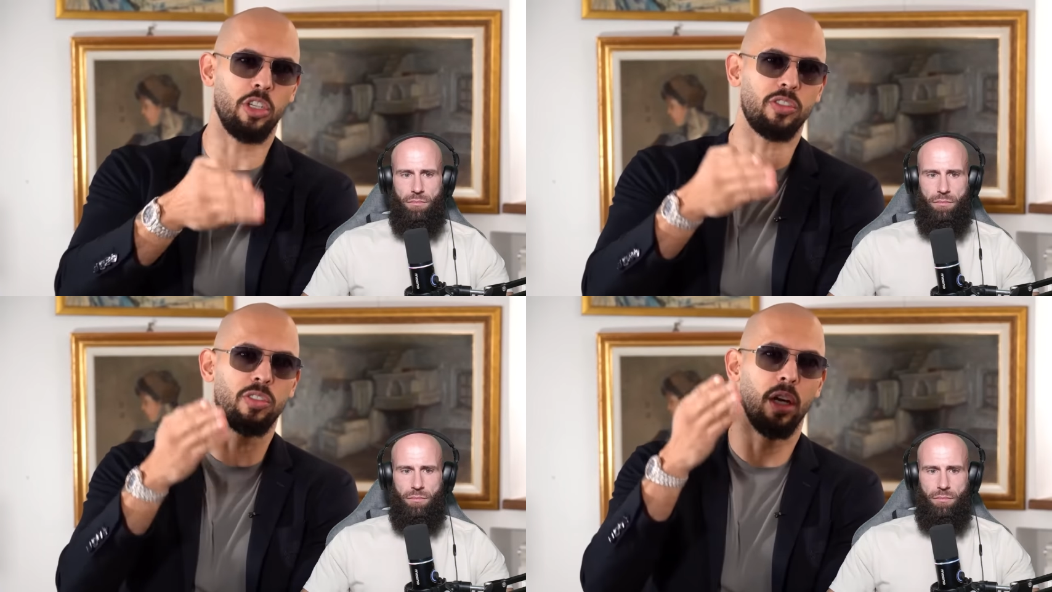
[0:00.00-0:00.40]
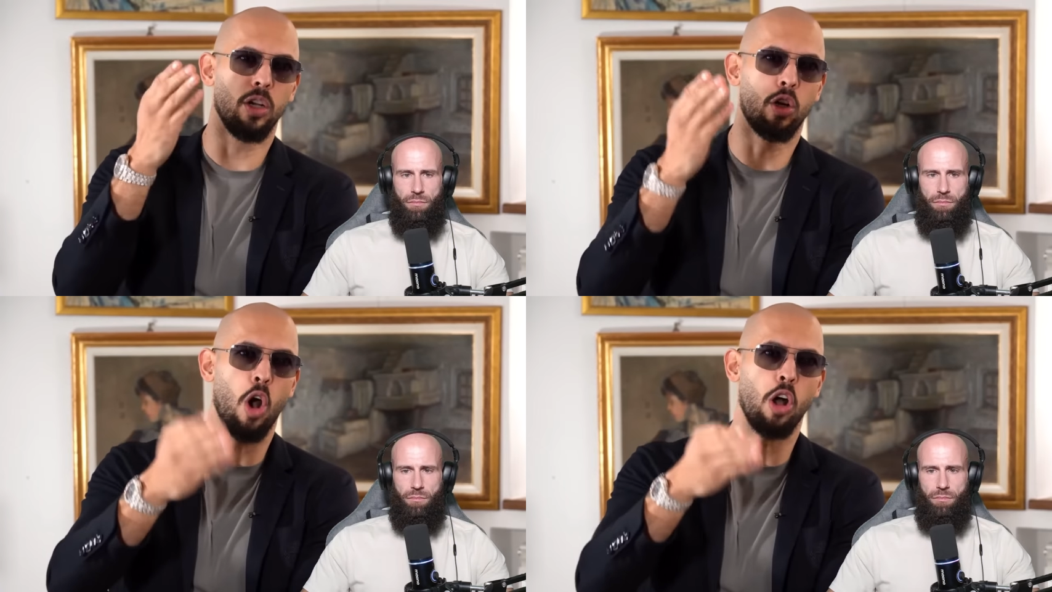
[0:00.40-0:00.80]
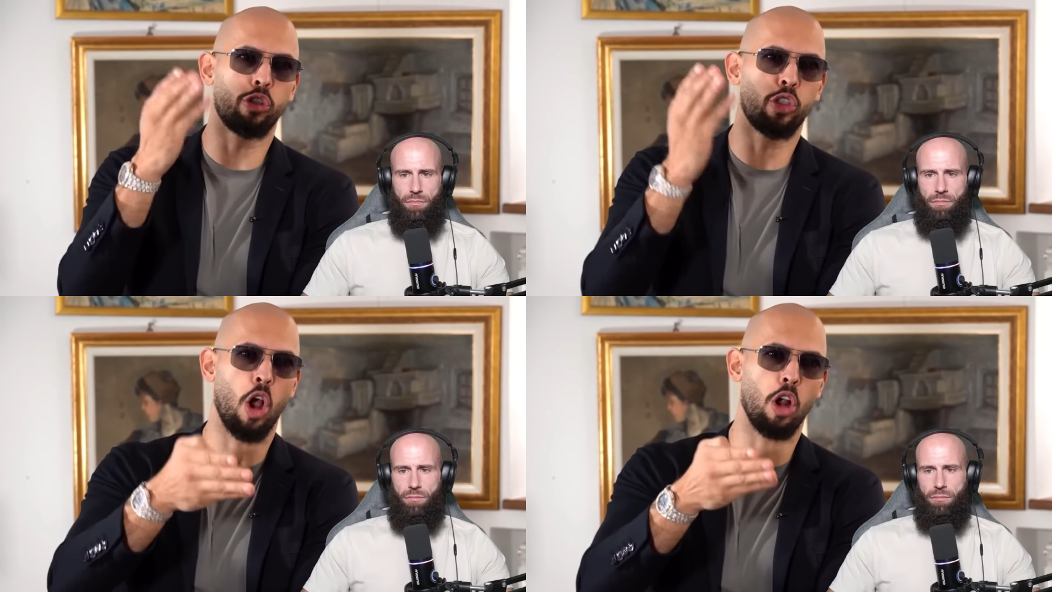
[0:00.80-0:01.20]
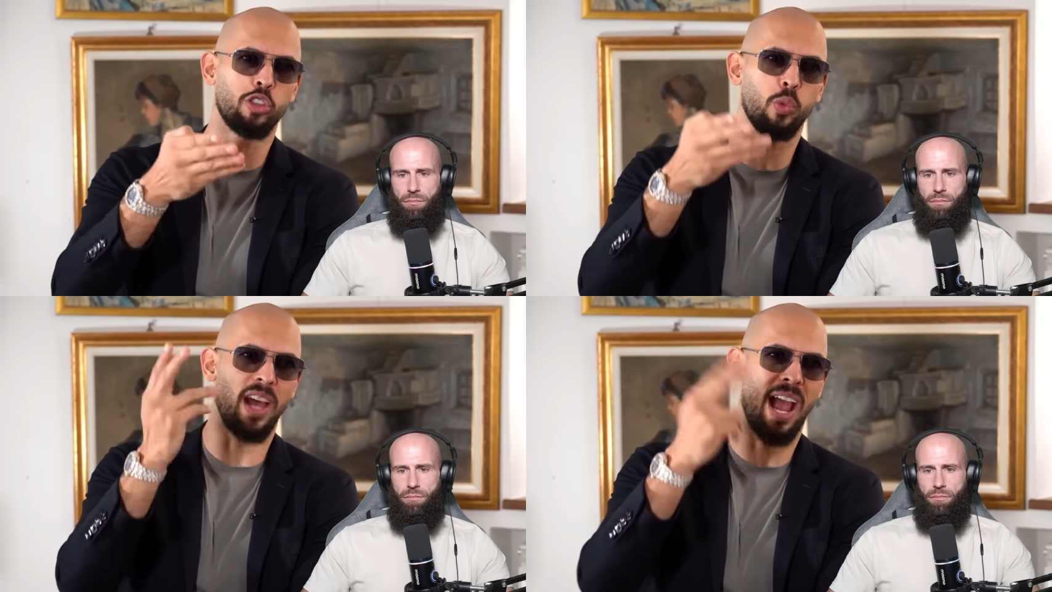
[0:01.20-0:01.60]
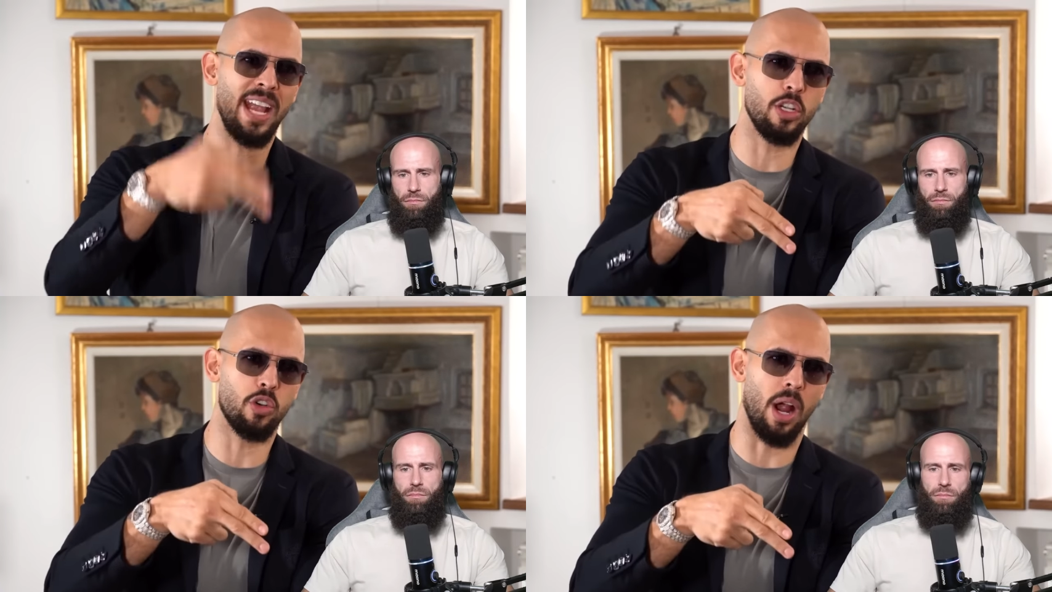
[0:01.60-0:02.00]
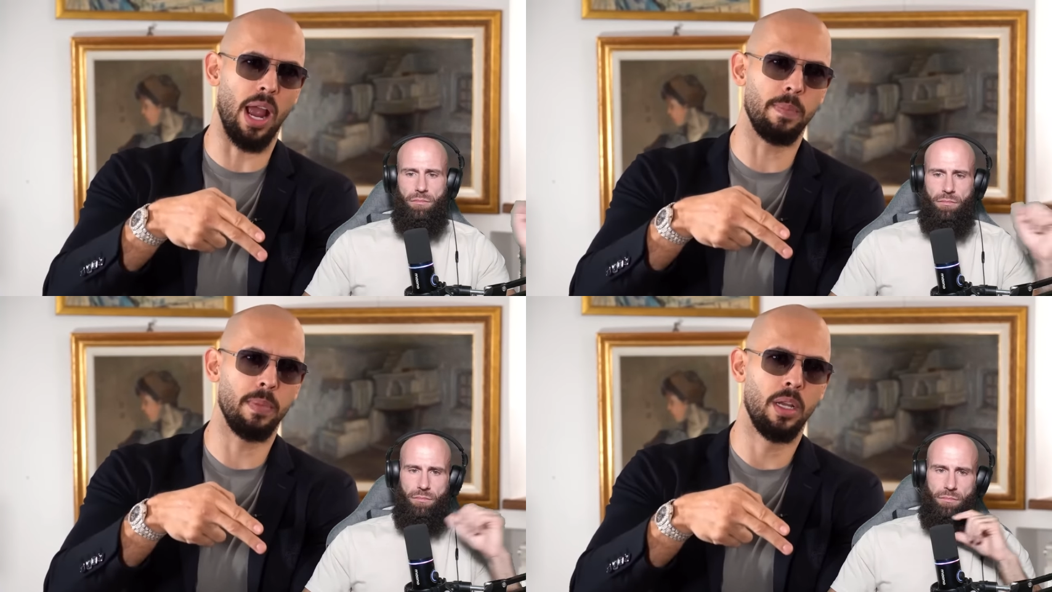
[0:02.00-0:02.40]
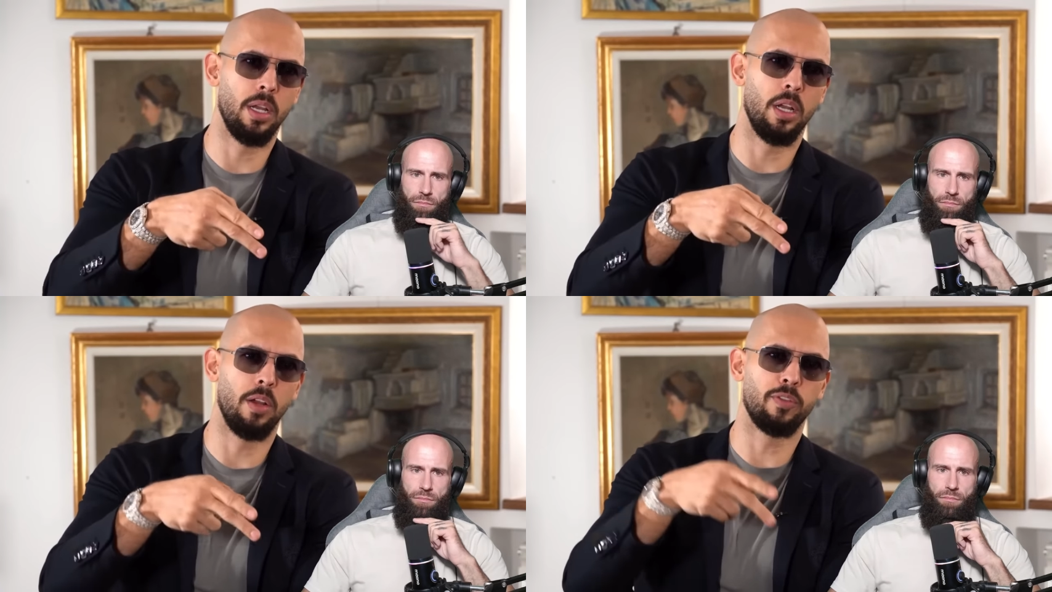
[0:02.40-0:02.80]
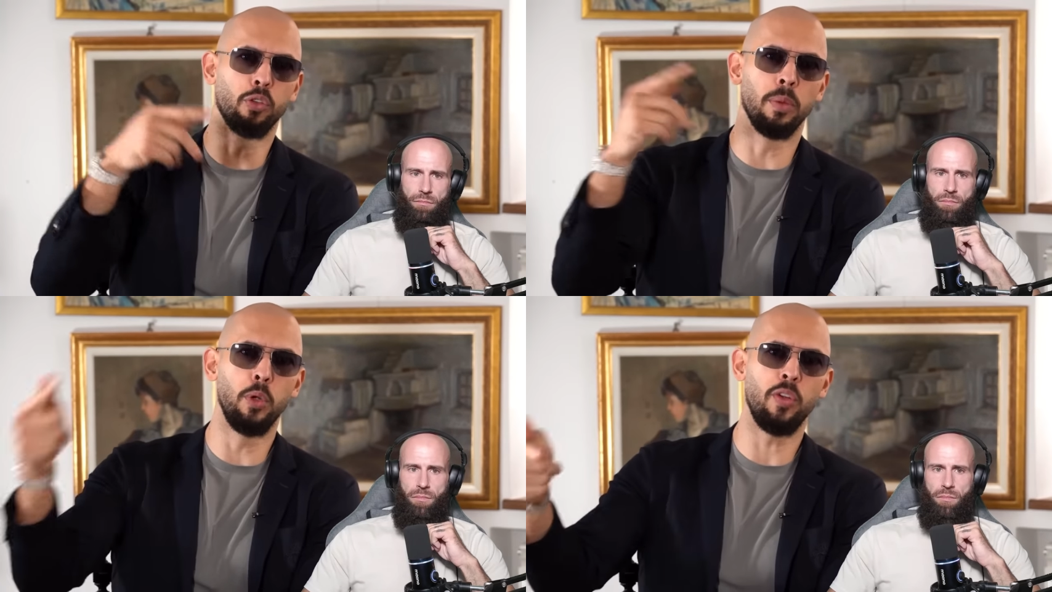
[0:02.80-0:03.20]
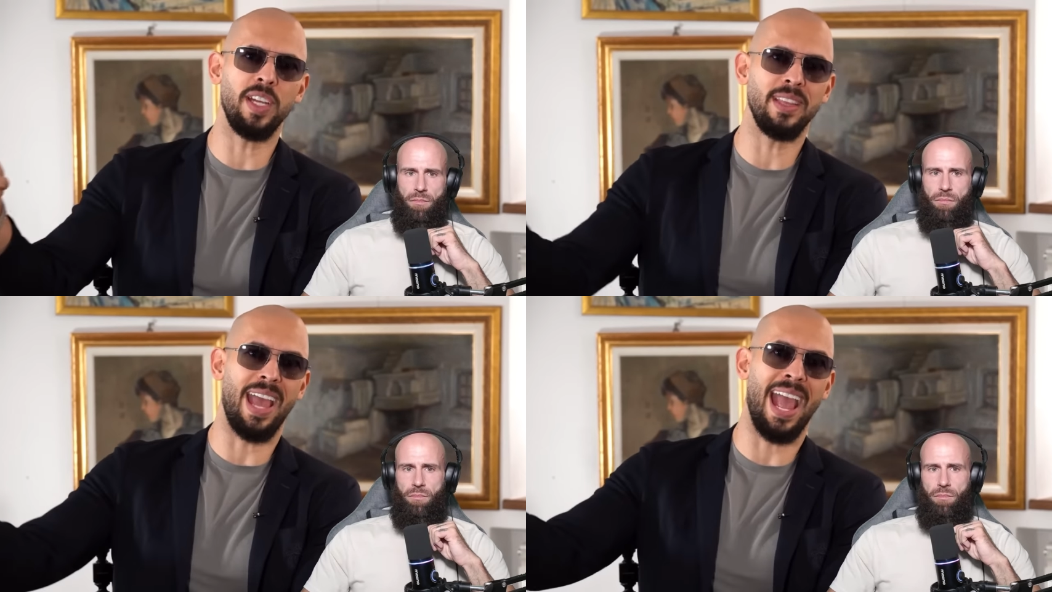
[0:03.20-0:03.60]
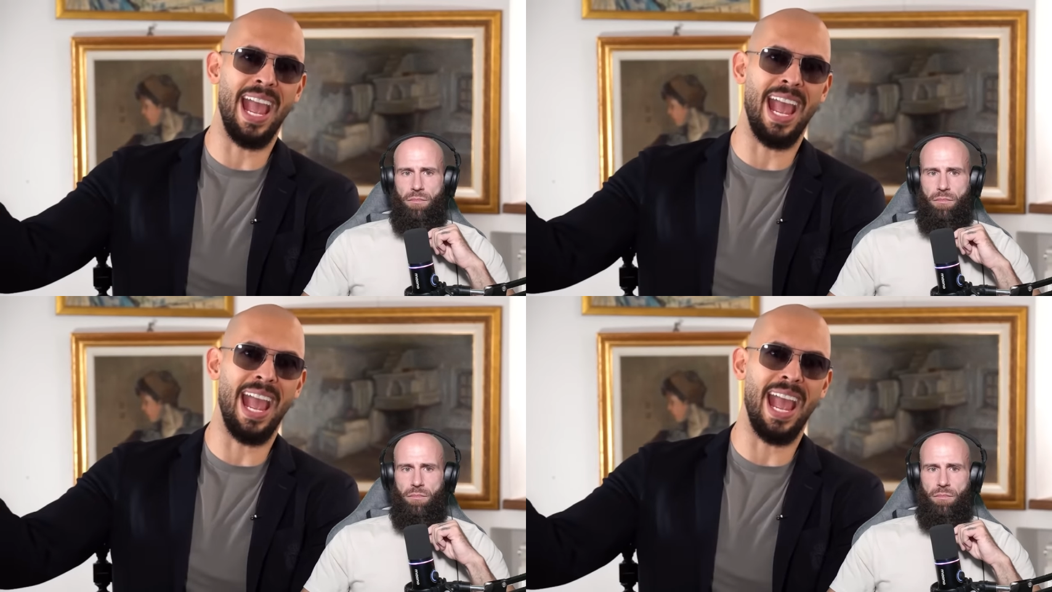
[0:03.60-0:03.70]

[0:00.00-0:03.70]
Speaker 1: just got charged with a hate crime for removing the